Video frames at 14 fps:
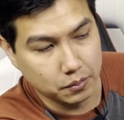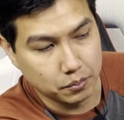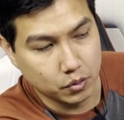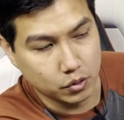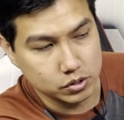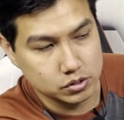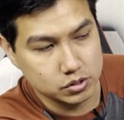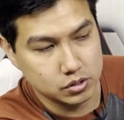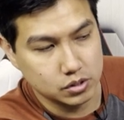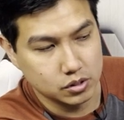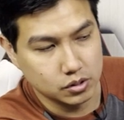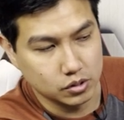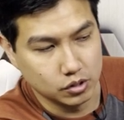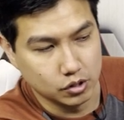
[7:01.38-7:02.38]
ports
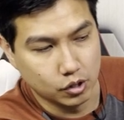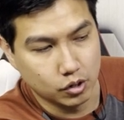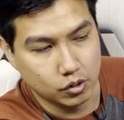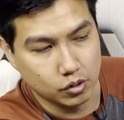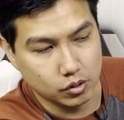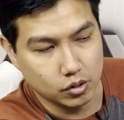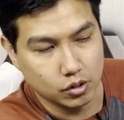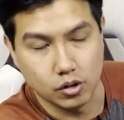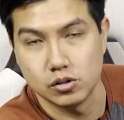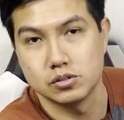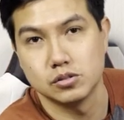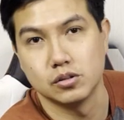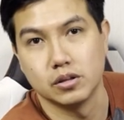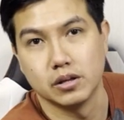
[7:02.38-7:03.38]
no close
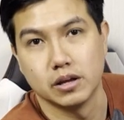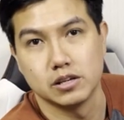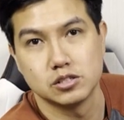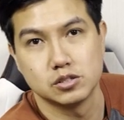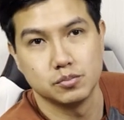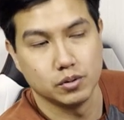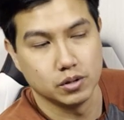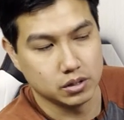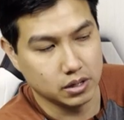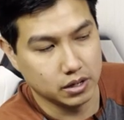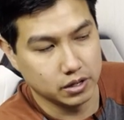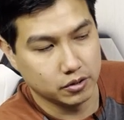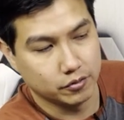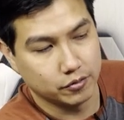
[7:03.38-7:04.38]
to the edge but a
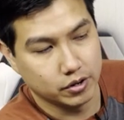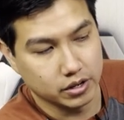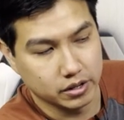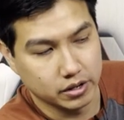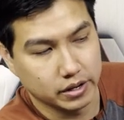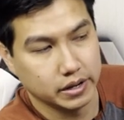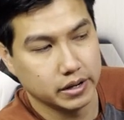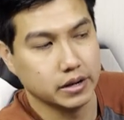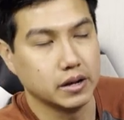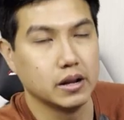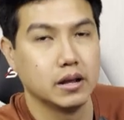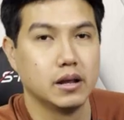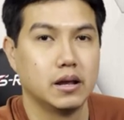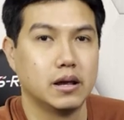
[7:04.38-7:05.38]
little farther in
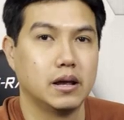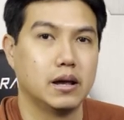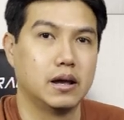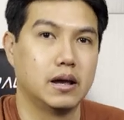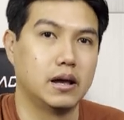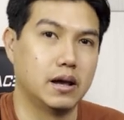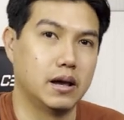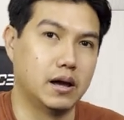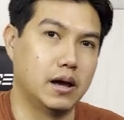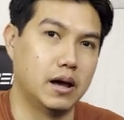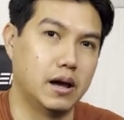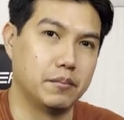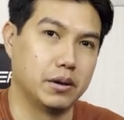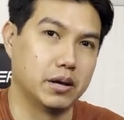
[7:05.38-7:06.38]

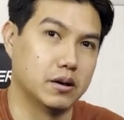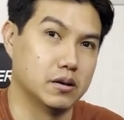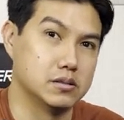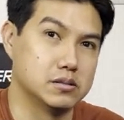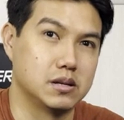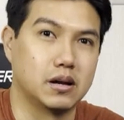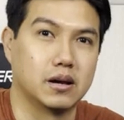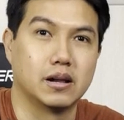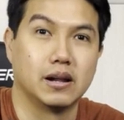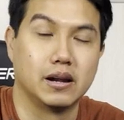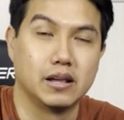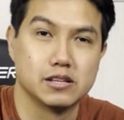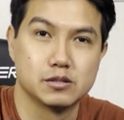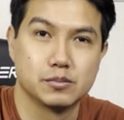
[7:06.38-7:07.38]
because I'm gonna
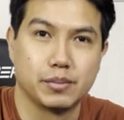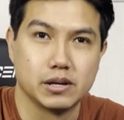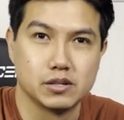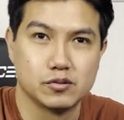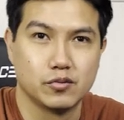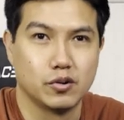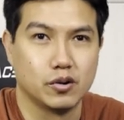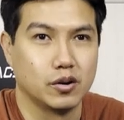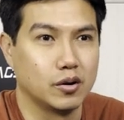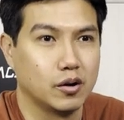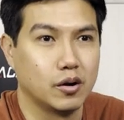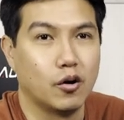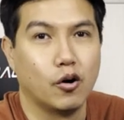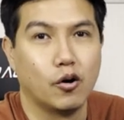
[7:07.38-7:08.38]
need space for
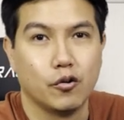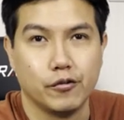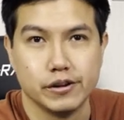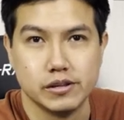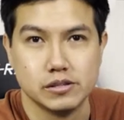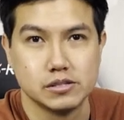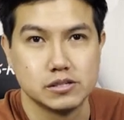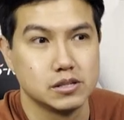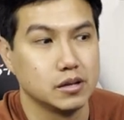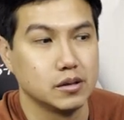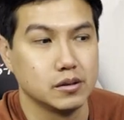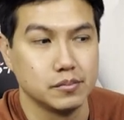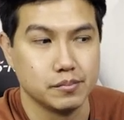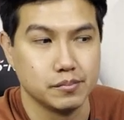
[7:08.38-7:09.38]
O-rings
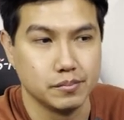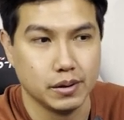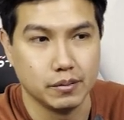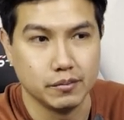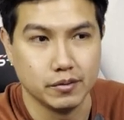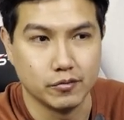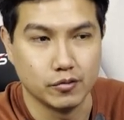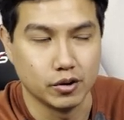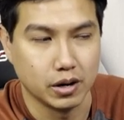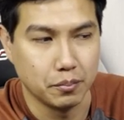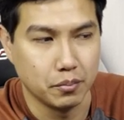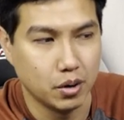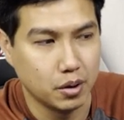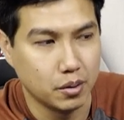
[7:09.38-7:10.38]
maybe for a
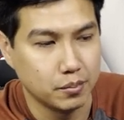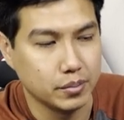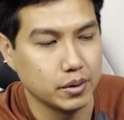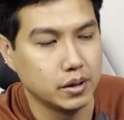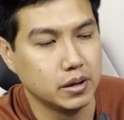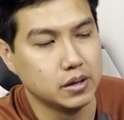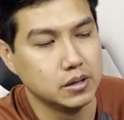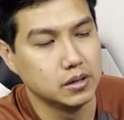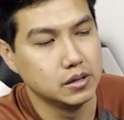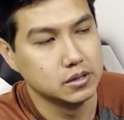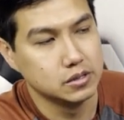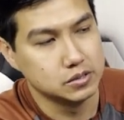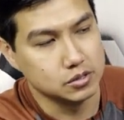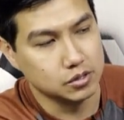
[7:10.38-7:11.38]
pump
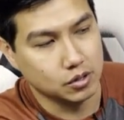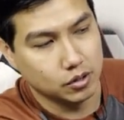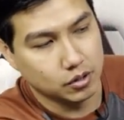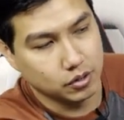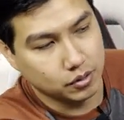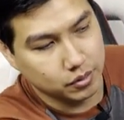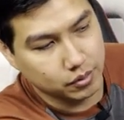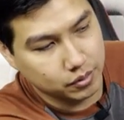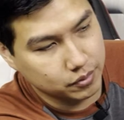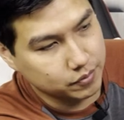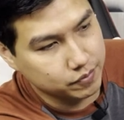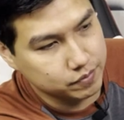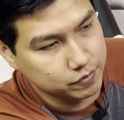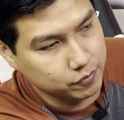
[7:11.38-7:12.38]
so
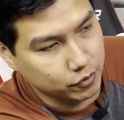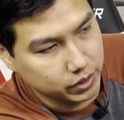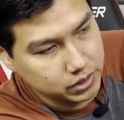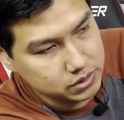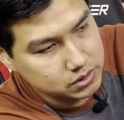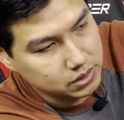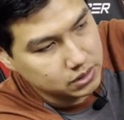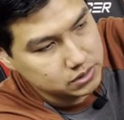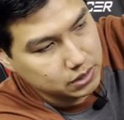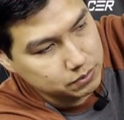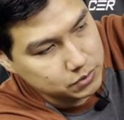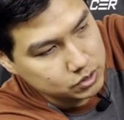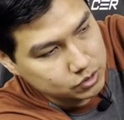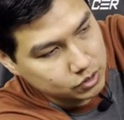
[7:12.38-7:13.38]
for instance I'm
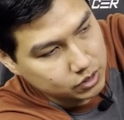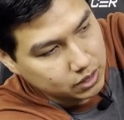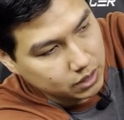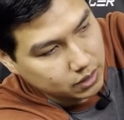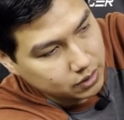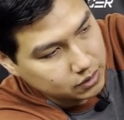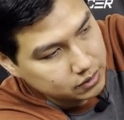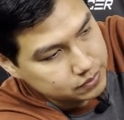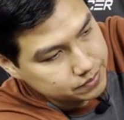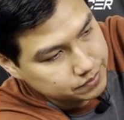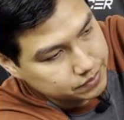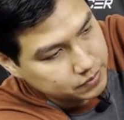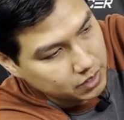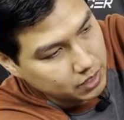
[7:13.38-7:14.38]
just gonna
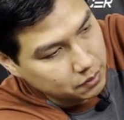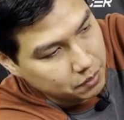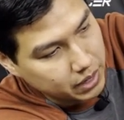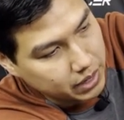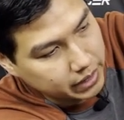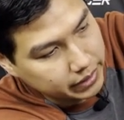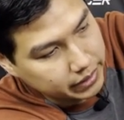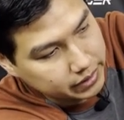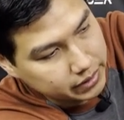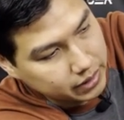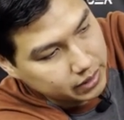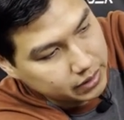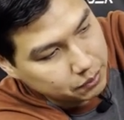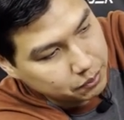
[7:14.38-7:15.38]
in mind
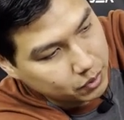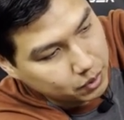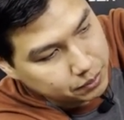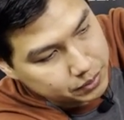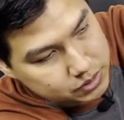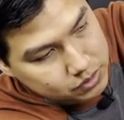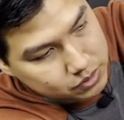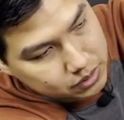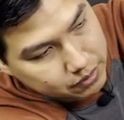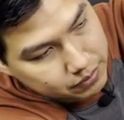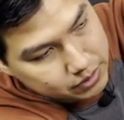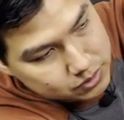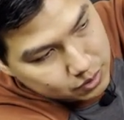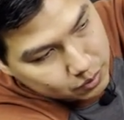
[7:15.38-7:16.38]
that the pump is gonna
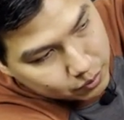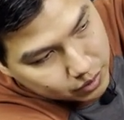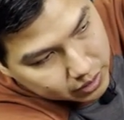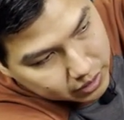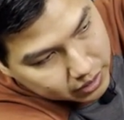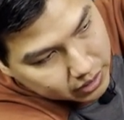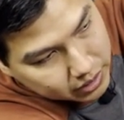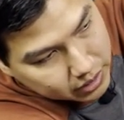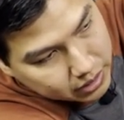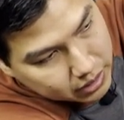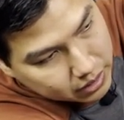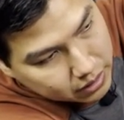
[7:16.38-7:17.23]
be somewhere here